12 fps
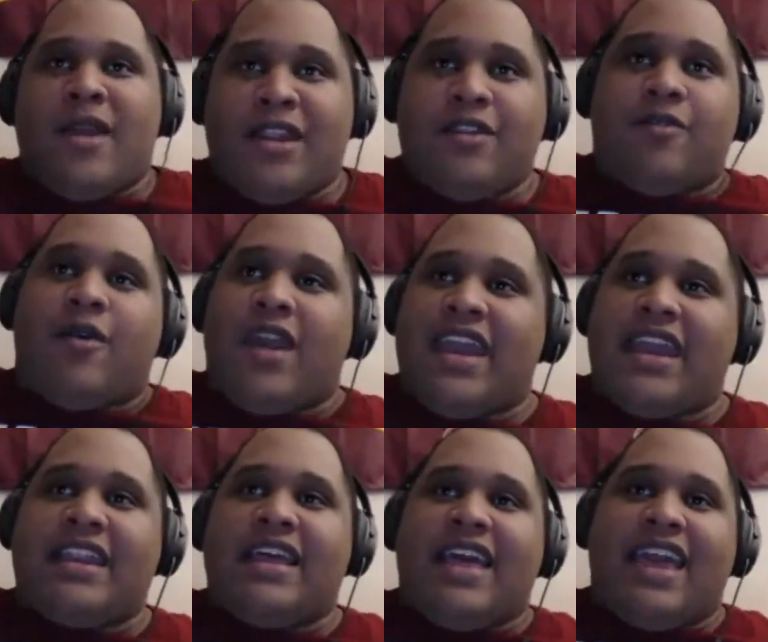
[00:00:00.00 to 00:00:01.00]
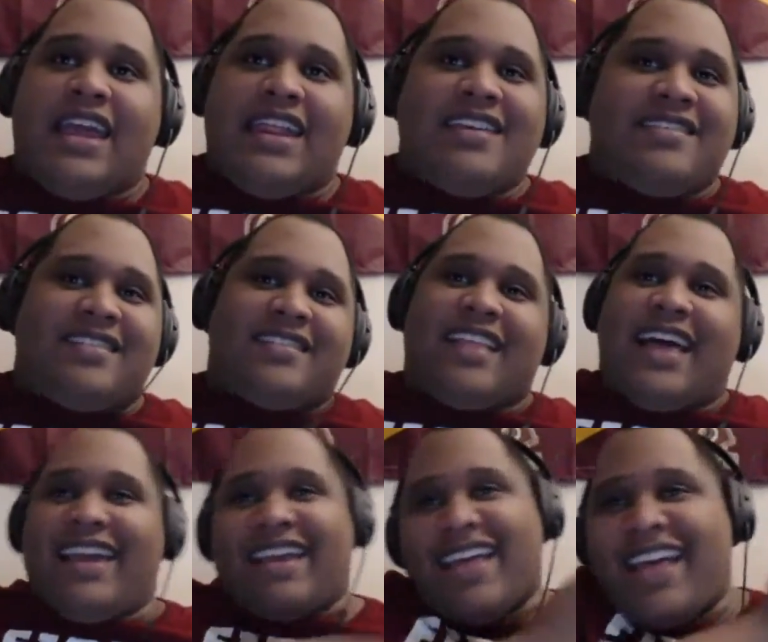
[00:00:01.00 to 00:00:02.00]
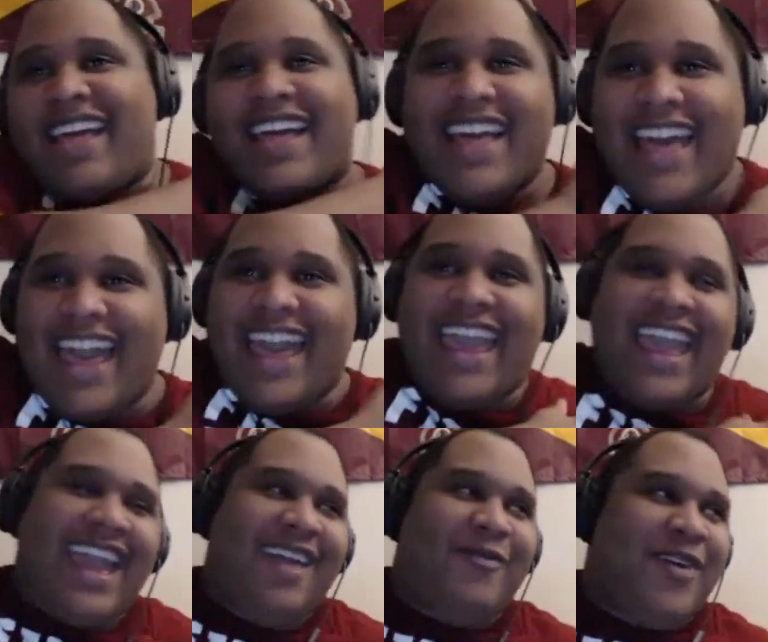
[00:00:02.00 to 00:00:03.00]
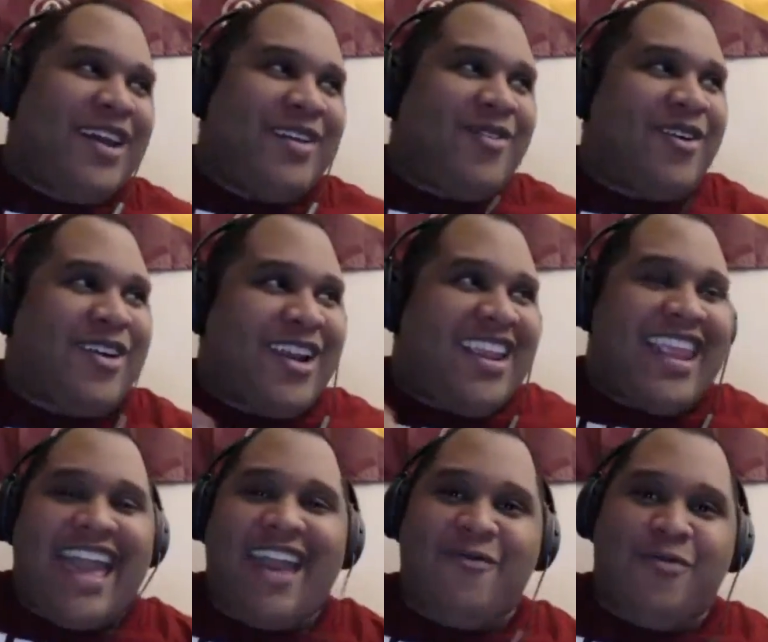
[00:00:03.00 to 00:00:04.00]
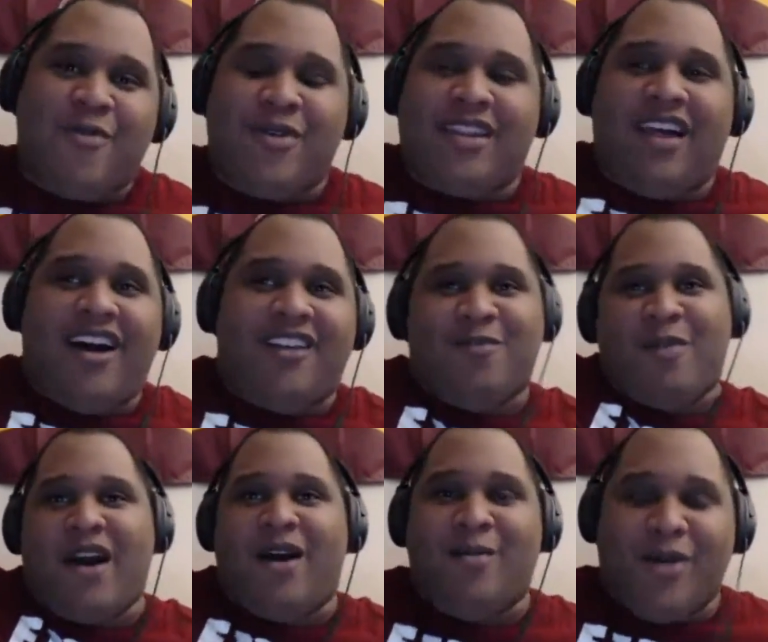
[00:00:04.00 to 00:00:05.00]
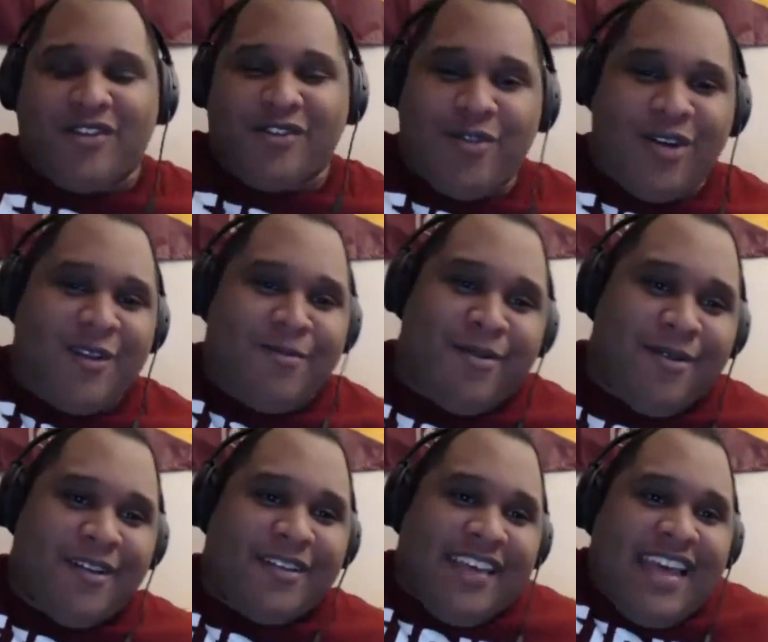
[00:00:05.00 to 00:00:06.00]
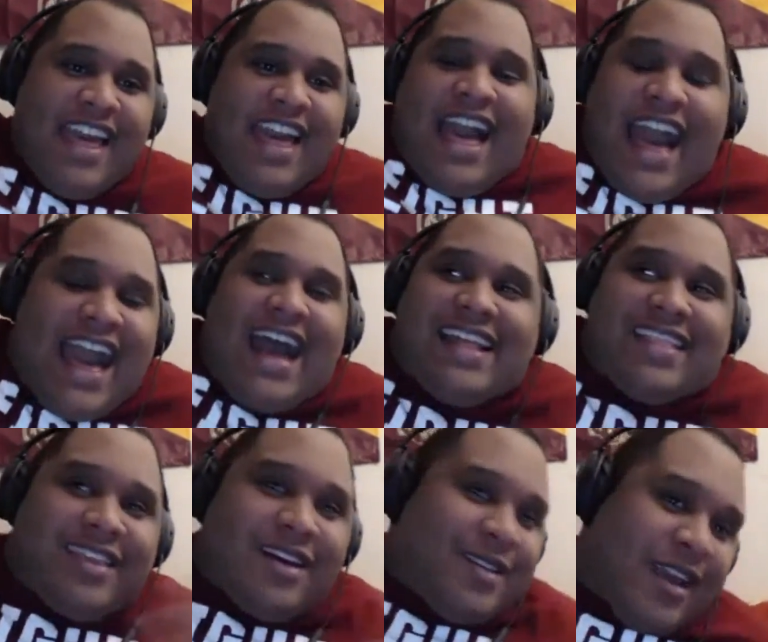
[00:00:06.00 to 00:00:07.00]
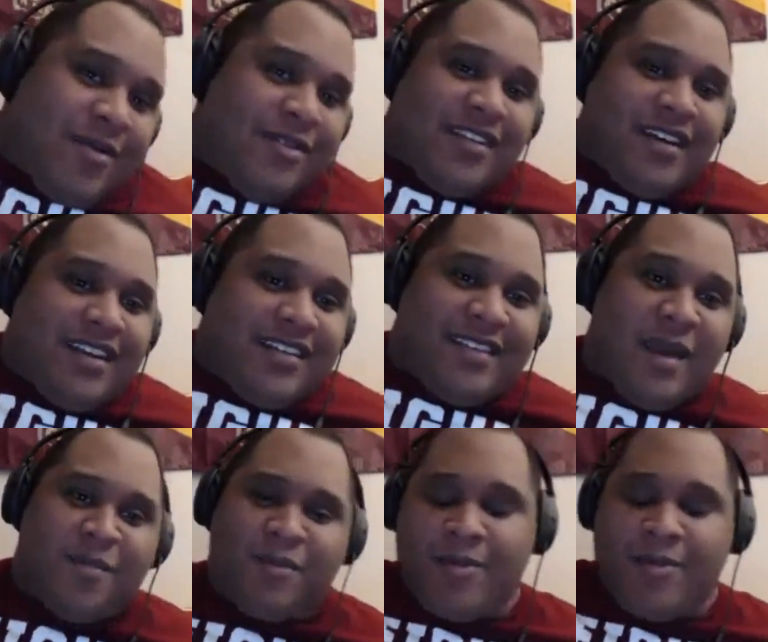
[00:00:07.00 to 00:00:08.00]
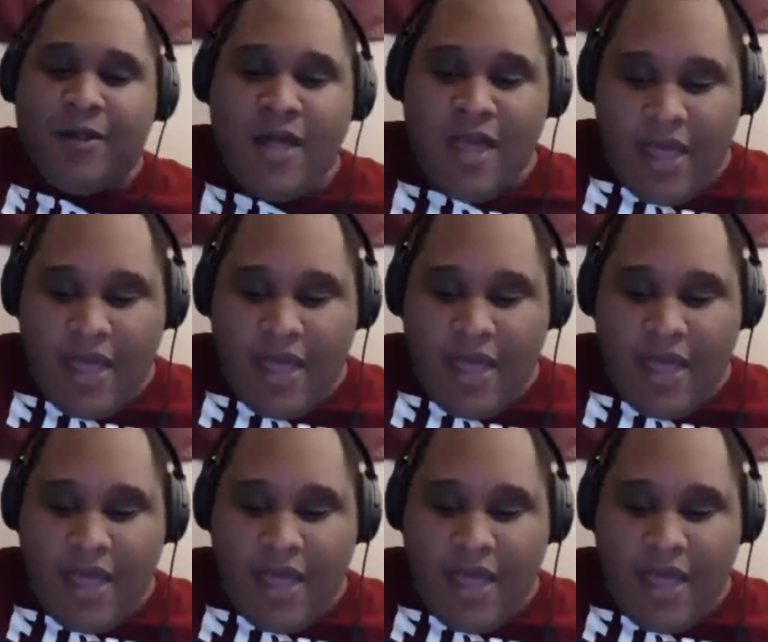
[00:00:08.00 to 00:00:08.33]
in the rain, and he's just like, hey, buddy, we're going to laugh, but we lost by almost 20 points. I thought that was unacceptable.